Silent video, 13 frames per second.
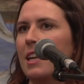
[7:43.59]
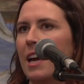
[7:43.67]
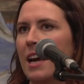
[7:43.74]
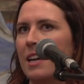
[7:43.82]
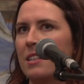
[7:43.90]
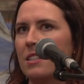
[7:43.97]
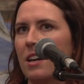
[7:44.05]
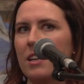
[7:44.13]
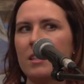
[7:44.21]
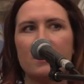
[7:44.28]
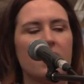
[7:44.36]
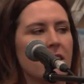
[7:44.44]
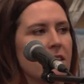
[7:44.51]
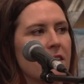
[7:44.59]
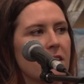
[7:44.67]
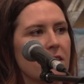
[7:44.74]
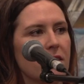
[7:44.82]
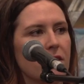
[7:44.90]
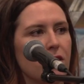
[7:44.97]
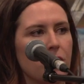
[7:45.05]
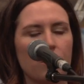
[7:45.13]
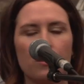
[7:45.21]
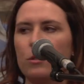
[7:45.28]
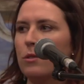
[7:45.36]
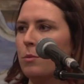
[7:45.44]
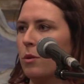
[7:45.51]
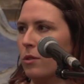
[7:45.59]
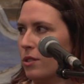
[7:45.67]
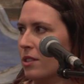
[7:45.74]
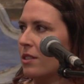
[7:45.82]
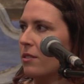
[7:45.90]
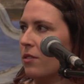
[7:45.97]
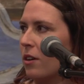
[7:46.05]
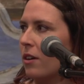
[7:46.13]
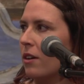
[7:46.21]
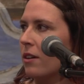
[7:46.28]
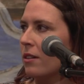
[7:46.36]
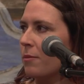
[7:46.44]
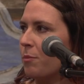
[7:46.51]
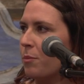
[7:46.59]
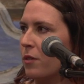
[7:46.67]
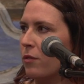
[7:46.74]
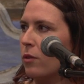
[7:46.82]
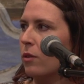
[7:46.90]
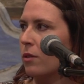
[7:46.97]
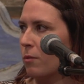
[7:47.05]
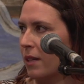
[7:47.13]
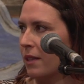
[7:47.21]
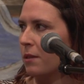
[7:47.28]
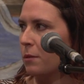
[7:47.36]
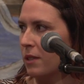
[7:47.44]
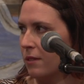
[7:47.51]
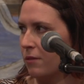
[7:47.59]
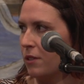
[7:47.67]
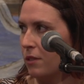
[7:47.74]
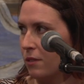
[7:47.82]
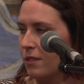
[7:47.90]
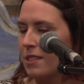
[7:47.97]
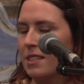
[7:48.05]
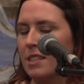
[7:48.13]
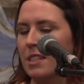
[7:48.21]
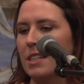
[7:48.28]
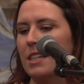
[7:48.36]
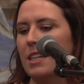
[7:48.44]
and I did 2 portraits of her before the one that we've used,